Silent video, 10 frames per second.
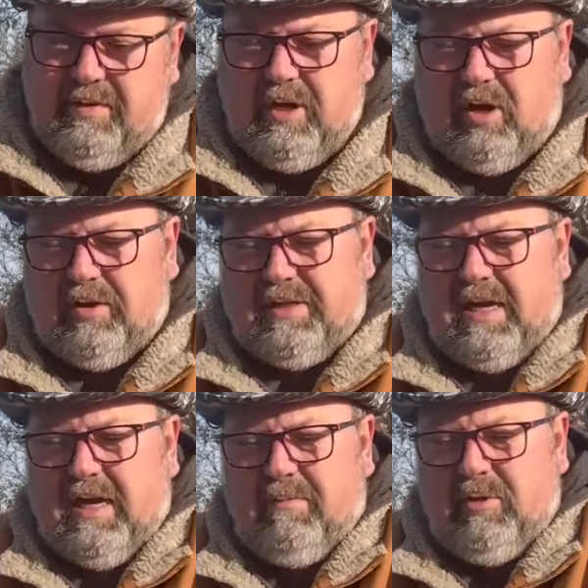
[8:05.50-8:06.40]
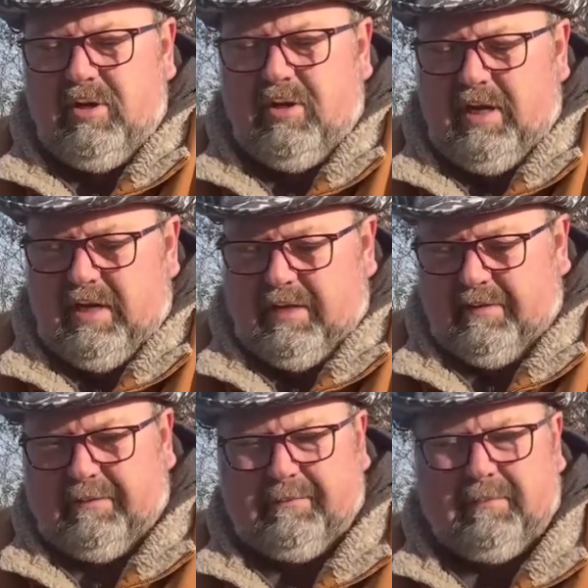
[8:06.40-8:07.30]
The all-time goodie,
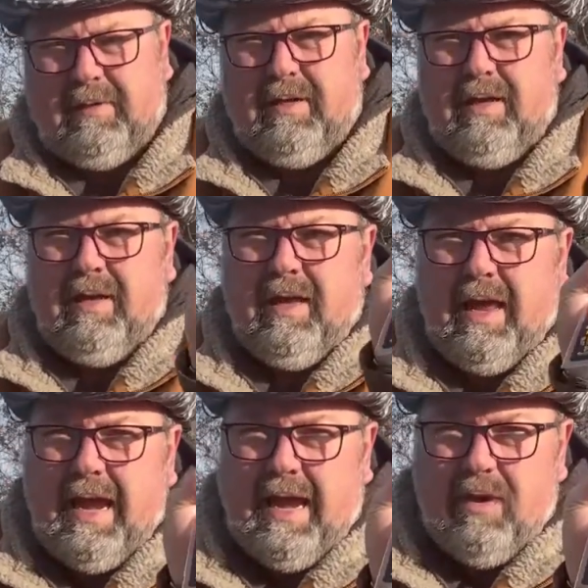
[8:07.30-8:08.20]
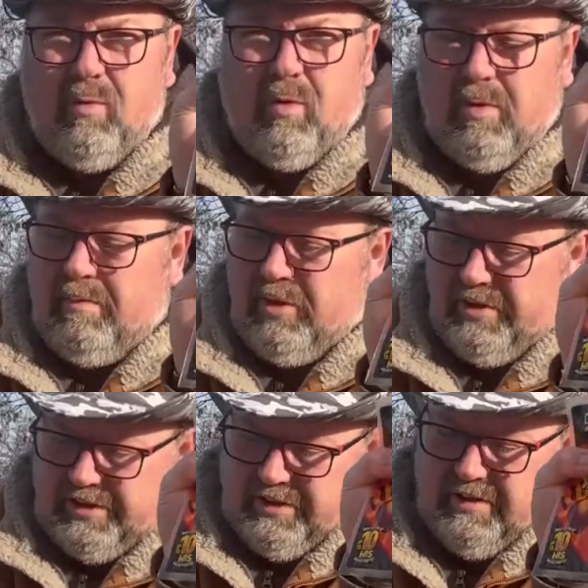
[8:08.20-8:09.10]
hand
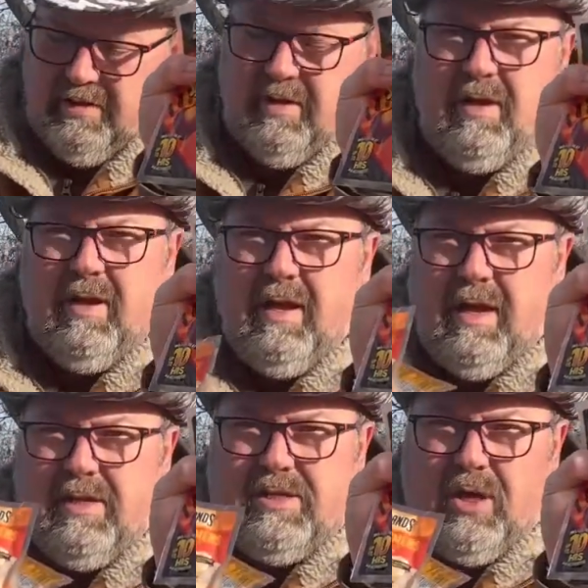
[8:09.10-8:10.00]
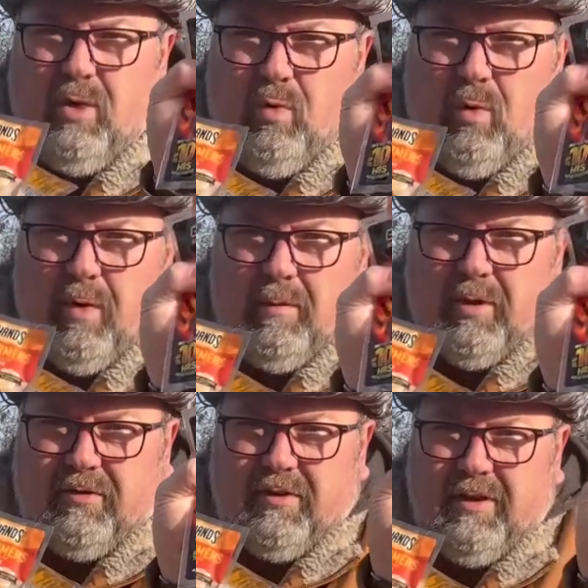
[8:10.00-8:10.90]
warmers and toe
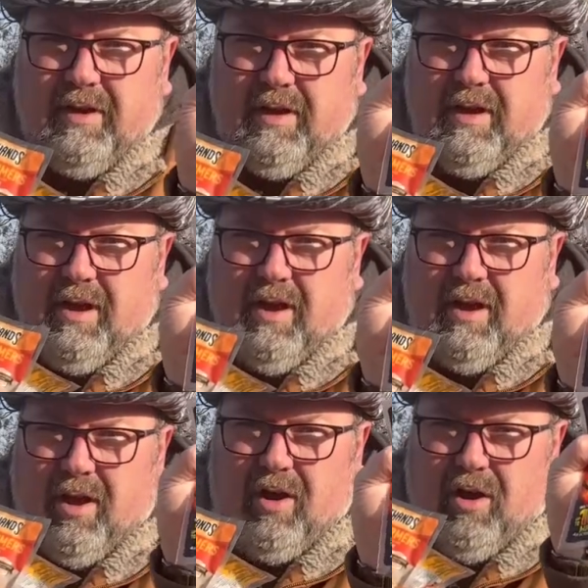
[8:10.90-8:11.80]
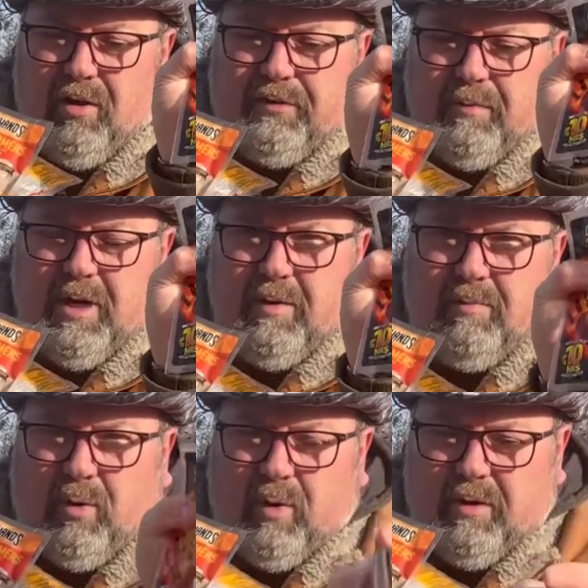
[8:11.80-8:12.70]
warmers. Ultimate
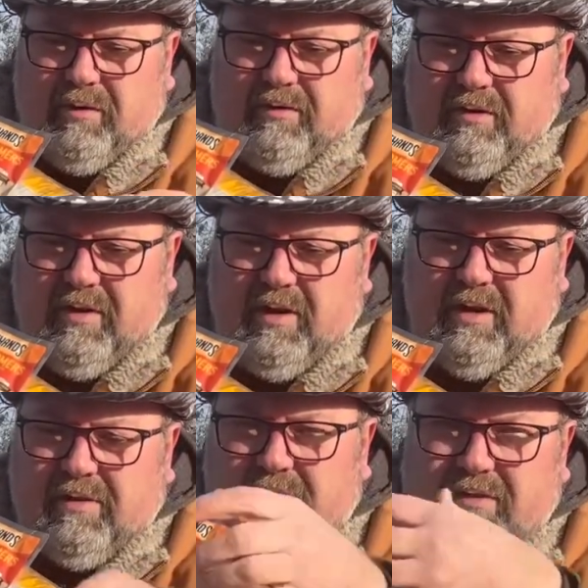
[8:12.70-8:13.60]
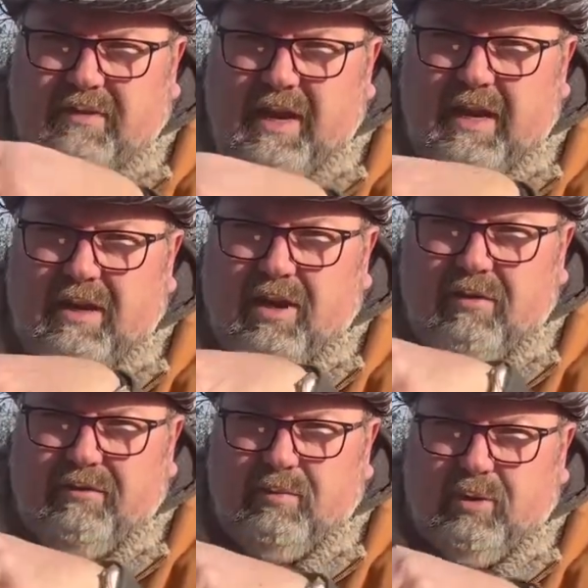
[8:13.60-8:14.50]
importance to staying
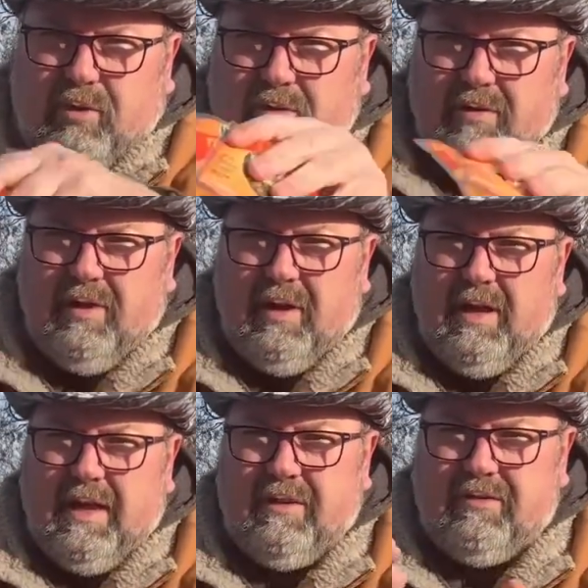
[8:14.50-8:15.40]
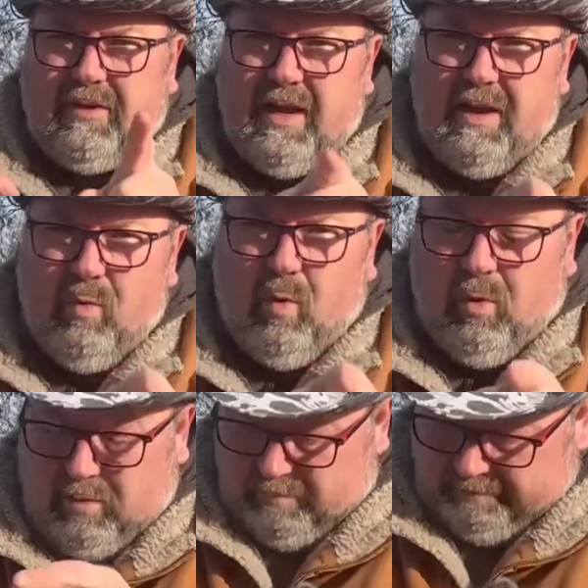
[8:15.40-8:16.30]
comfortable and staying
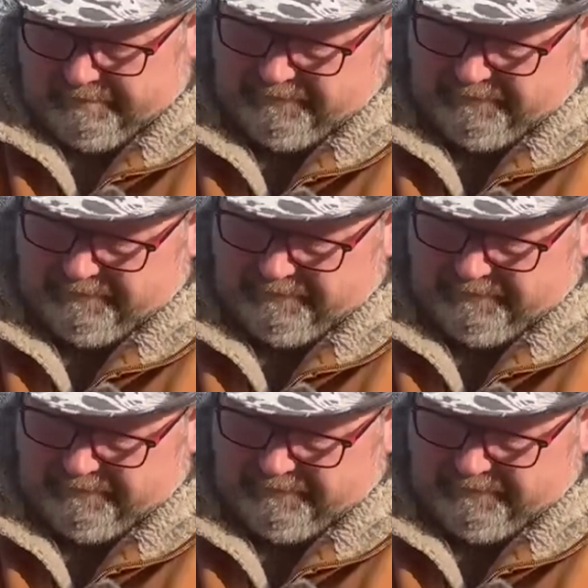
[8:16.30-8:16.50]
warm.